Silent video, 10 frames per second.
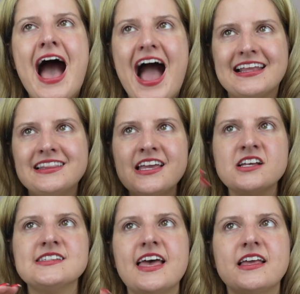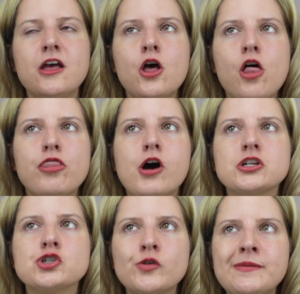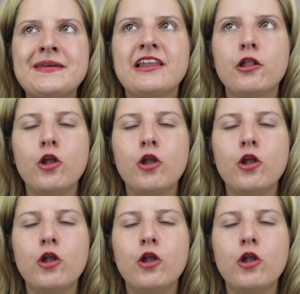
I think, cause like the treatment